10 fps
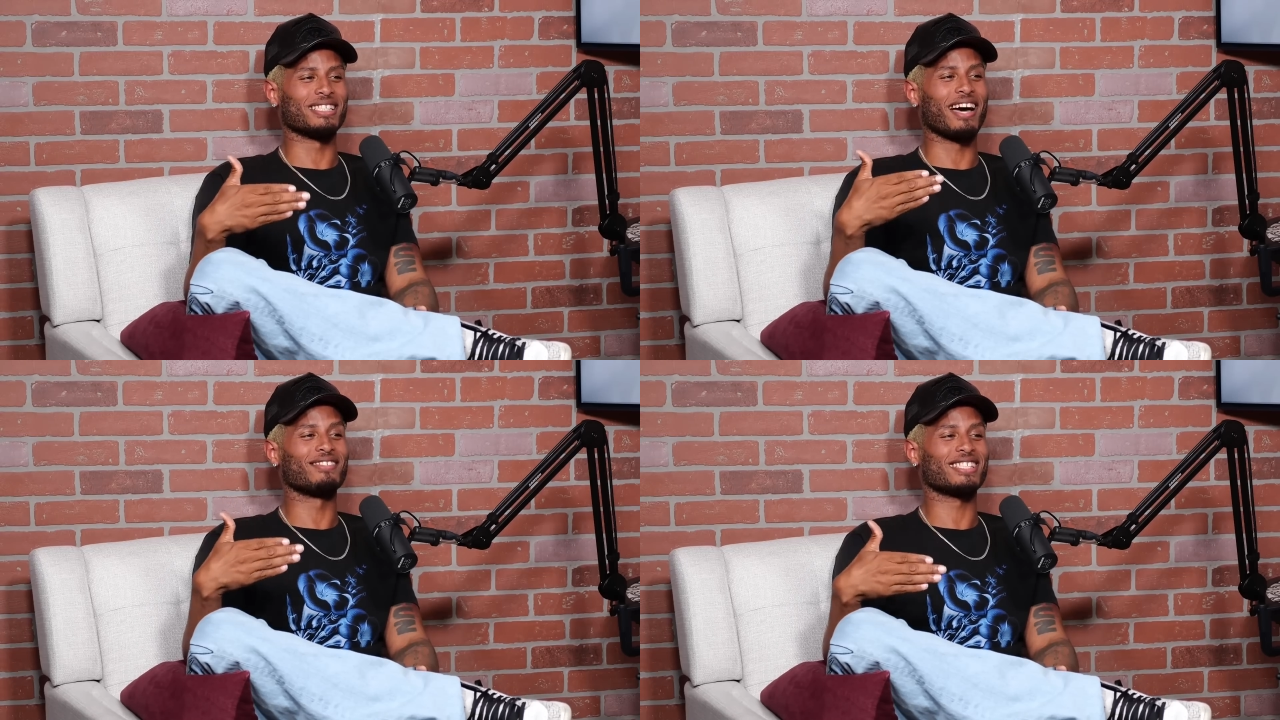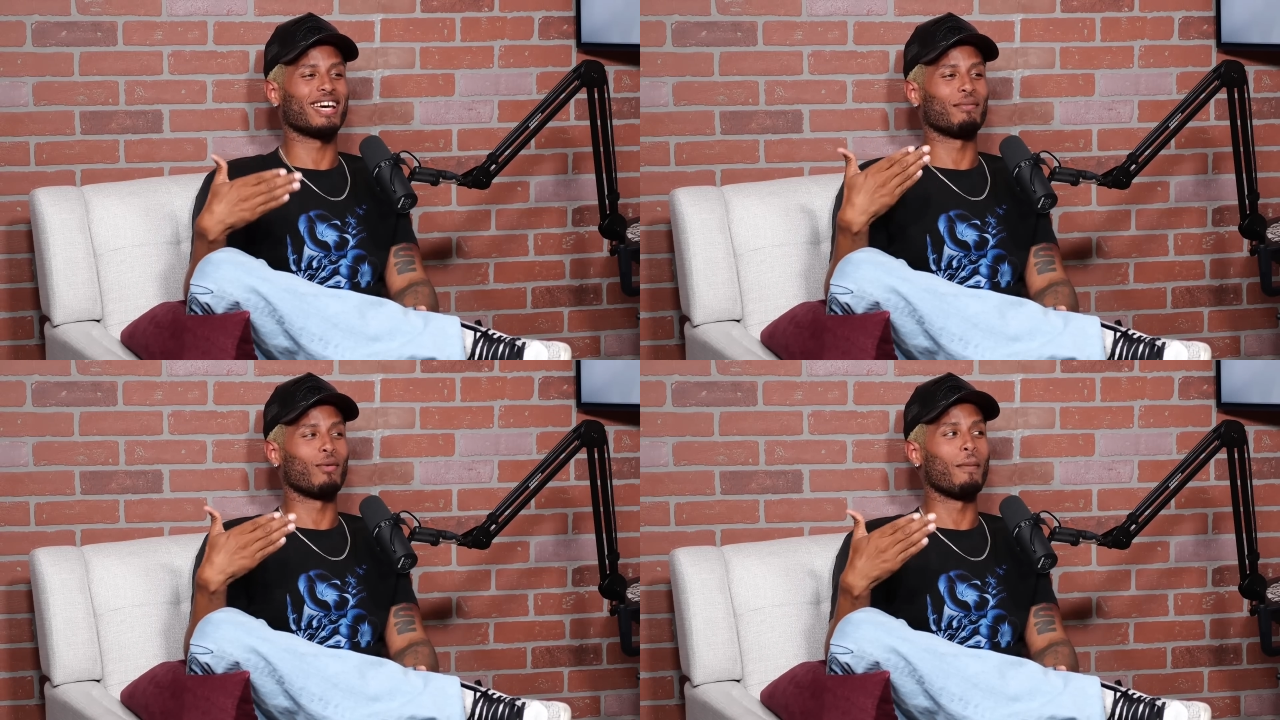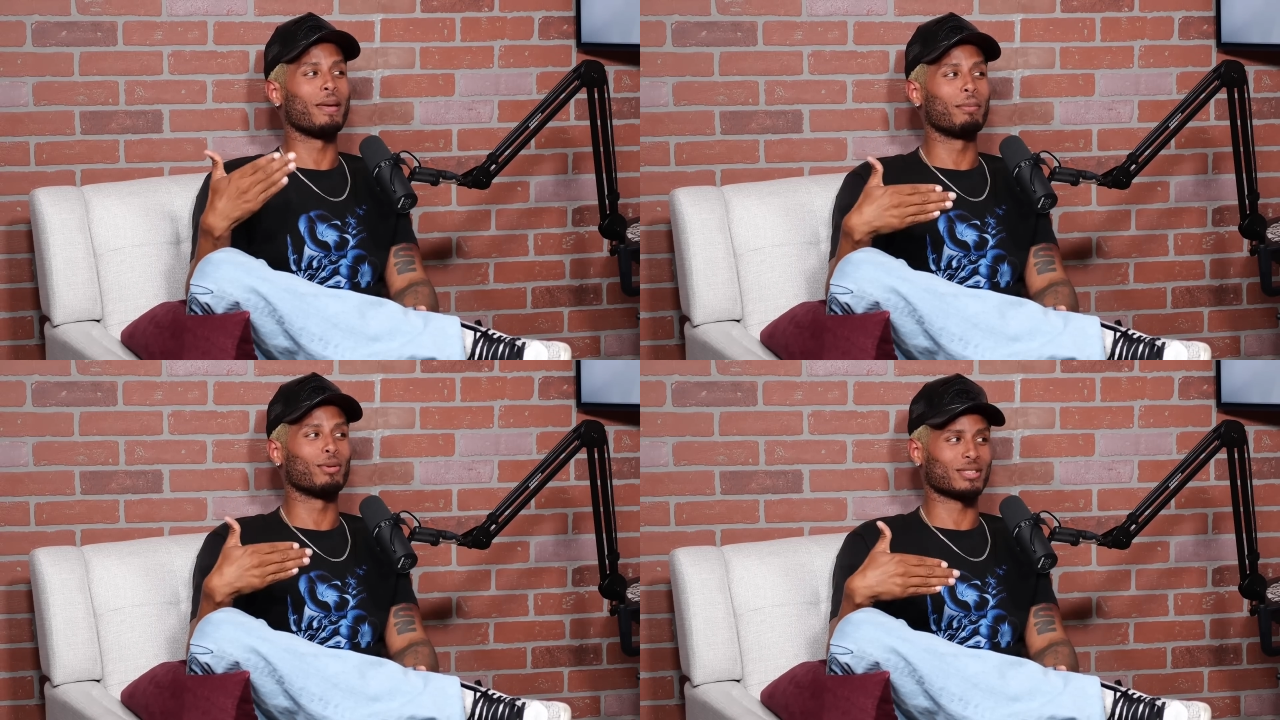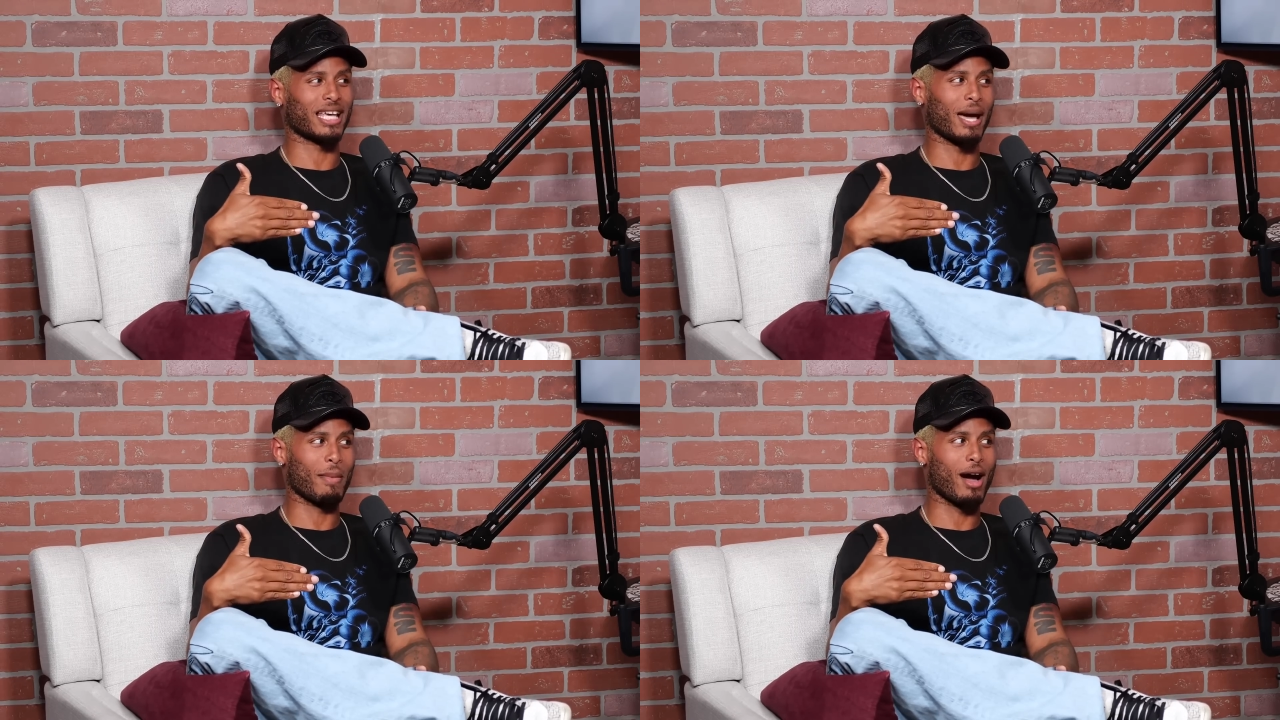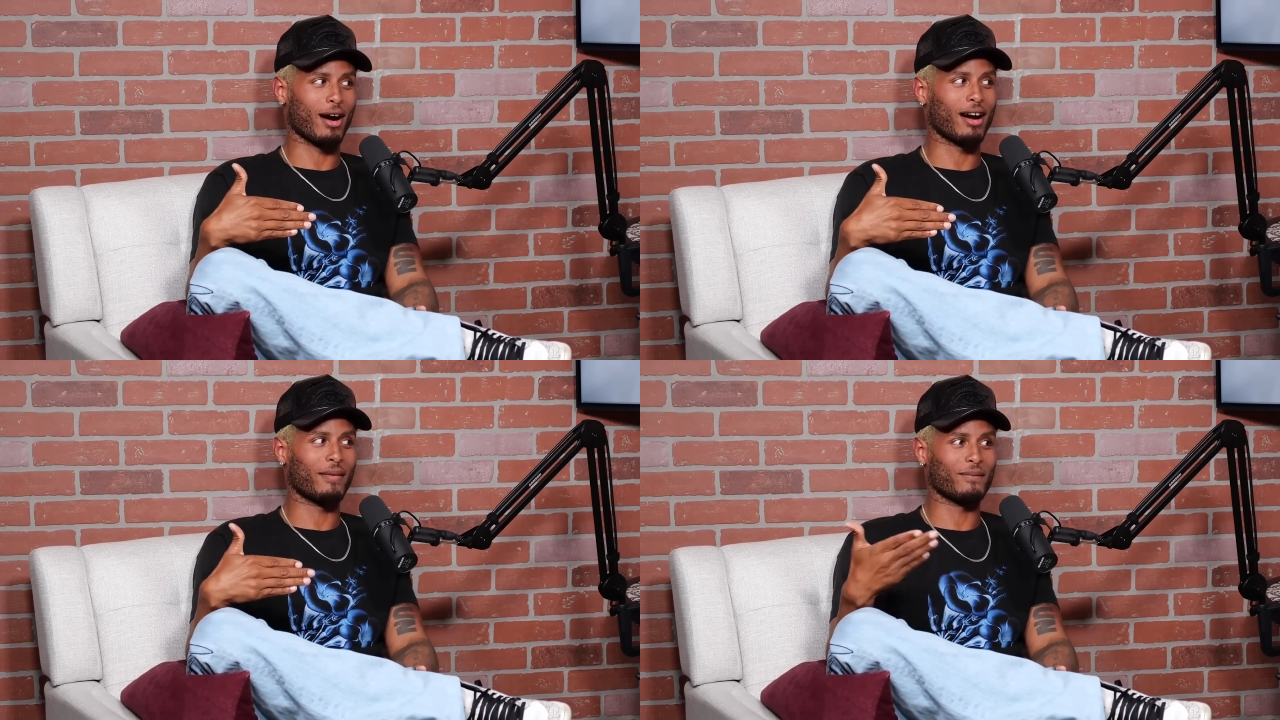I've said what people say about
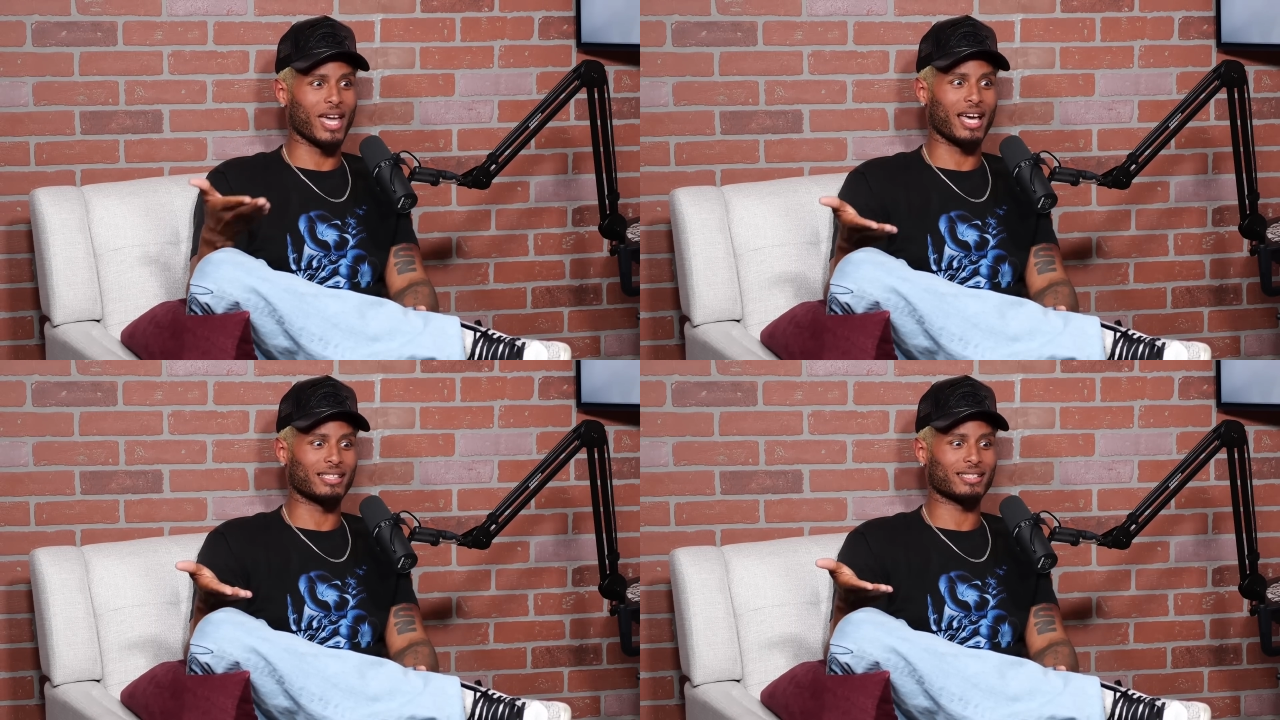her. Yes.